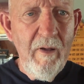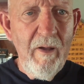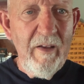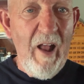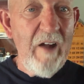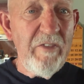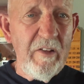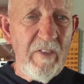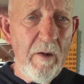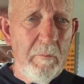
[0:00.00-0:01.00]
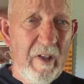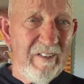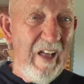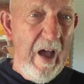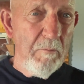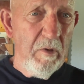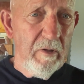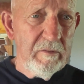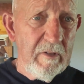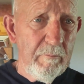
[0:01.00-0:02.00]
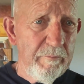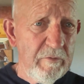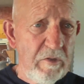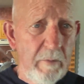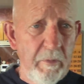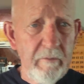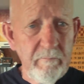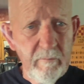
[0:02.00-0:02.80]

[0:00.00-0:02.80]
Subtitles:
You know, I think that would be a liability shipping